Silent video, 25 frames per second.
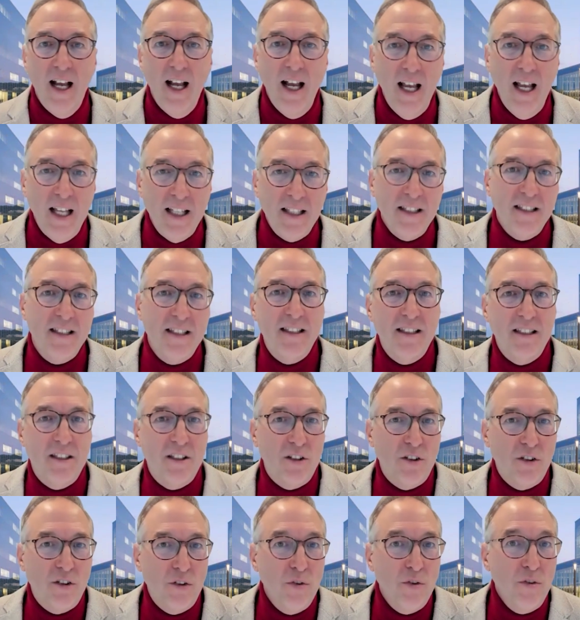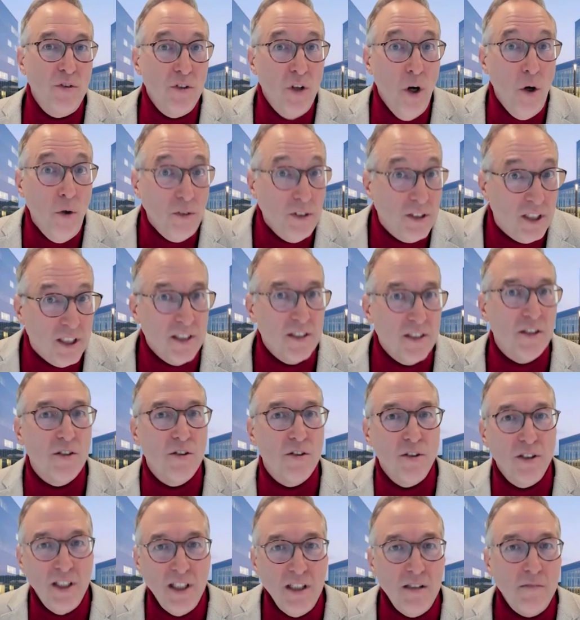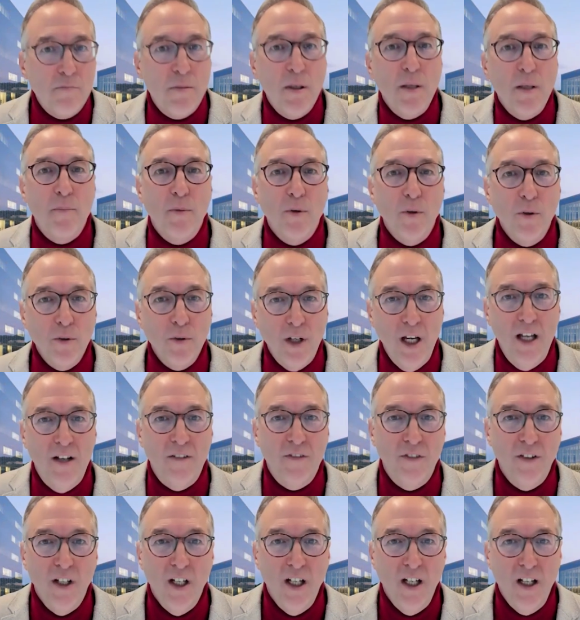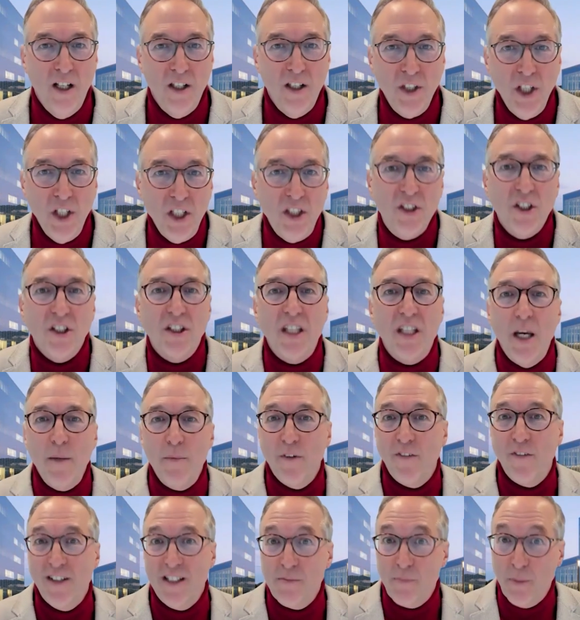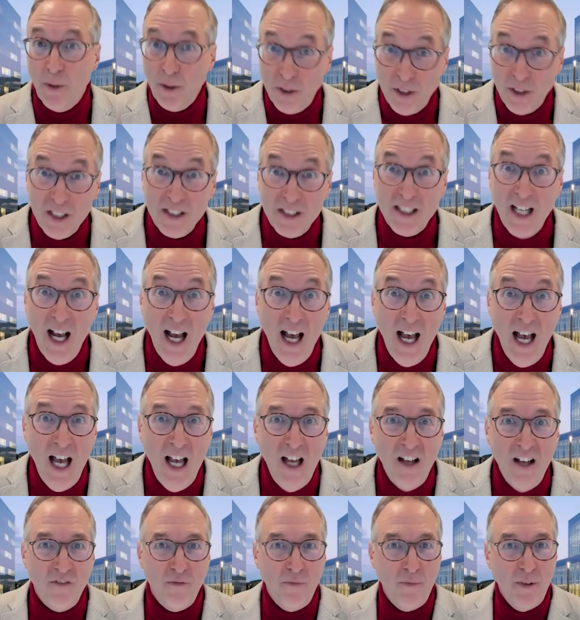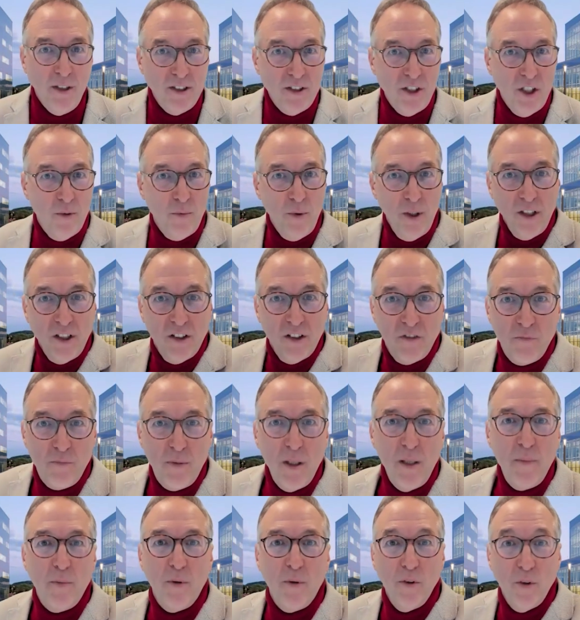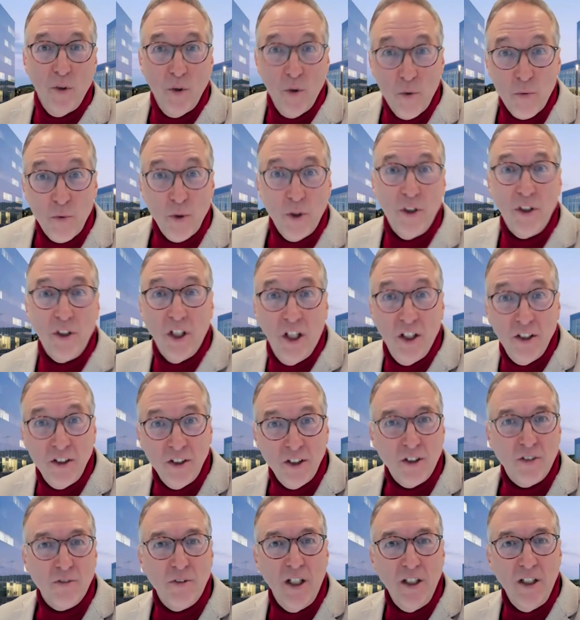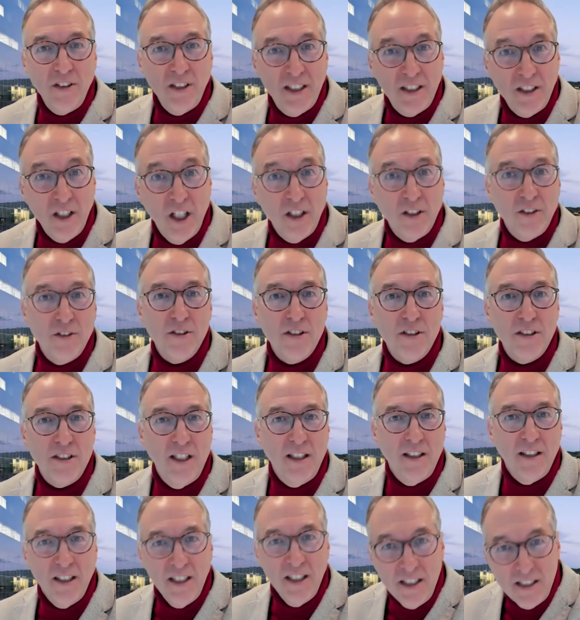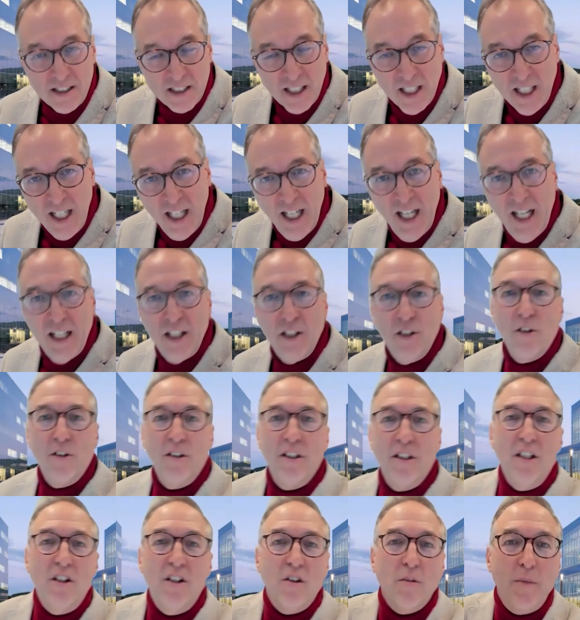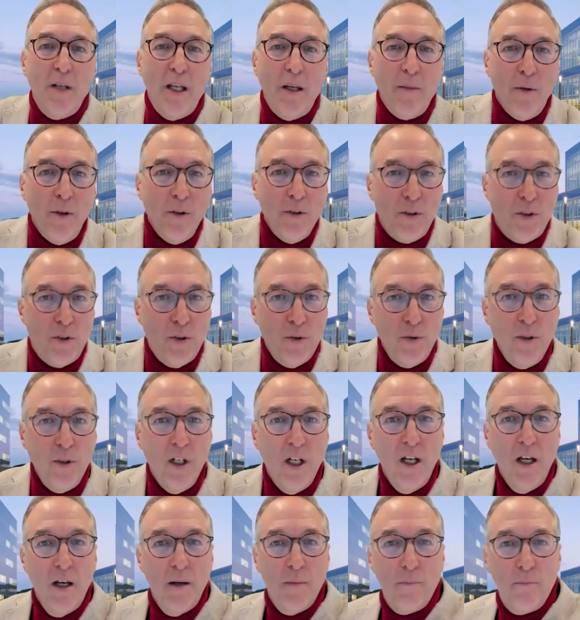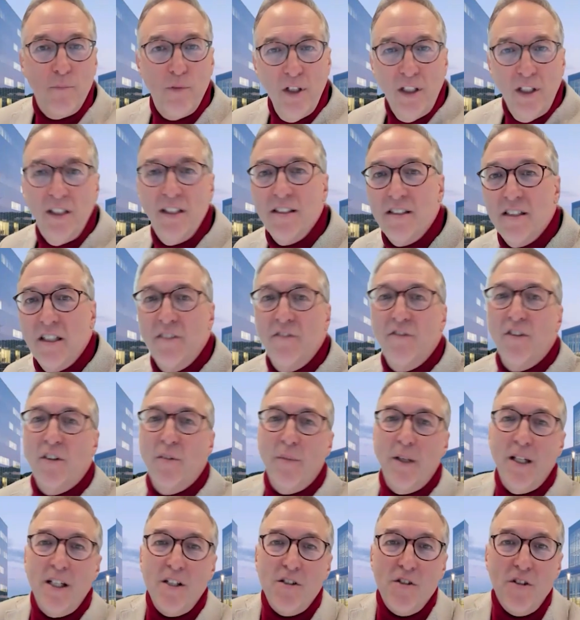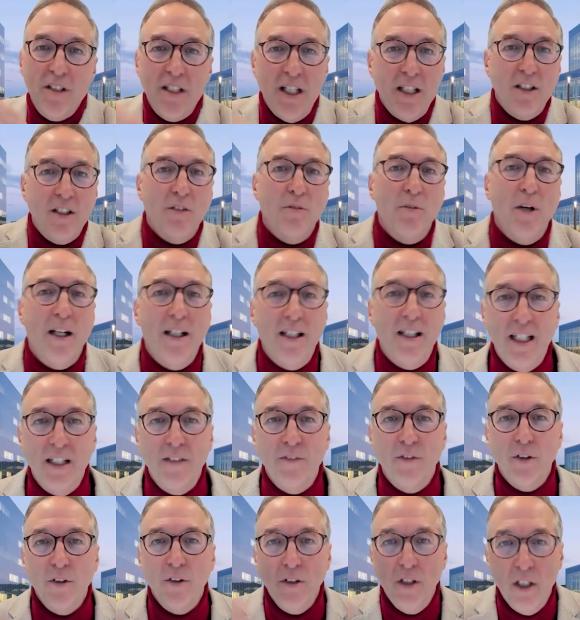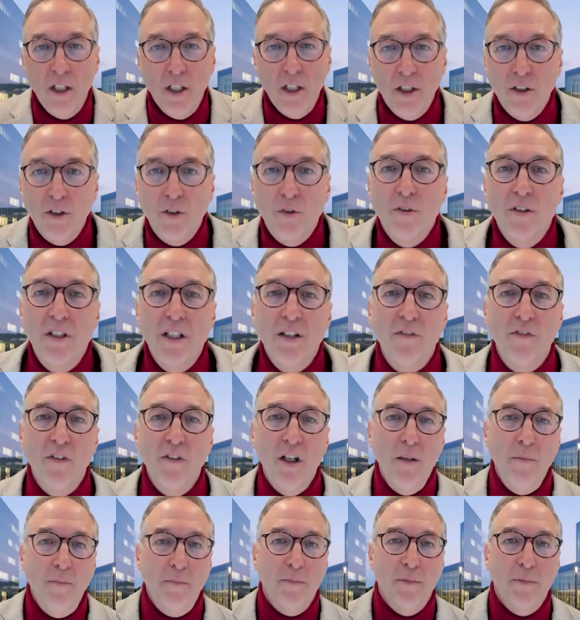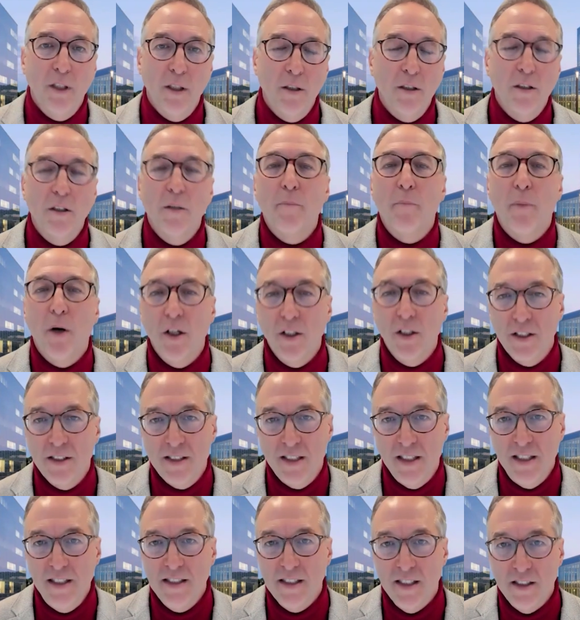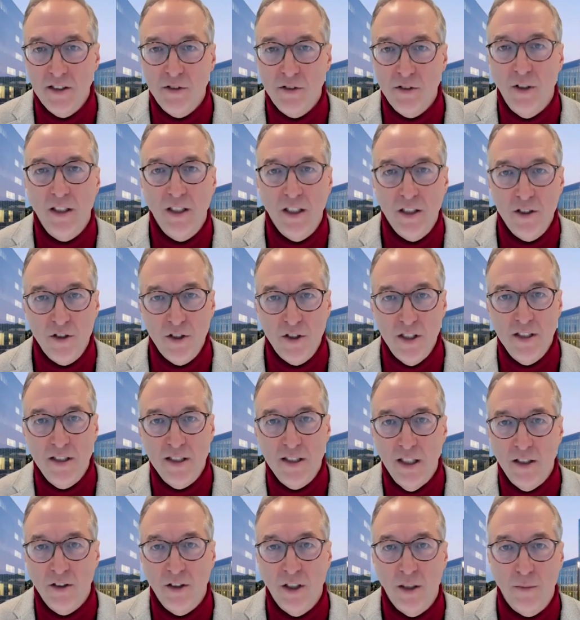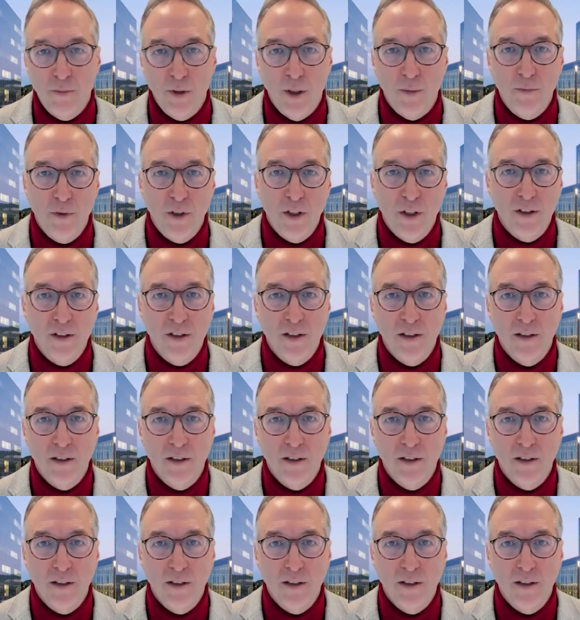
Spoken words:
And to know this, you need people who have not the type of expertise I have, but the one of people who work on the ground and understand this. And you need to be able to bring this information at the right level to develop the policies and strategies that are appropriate.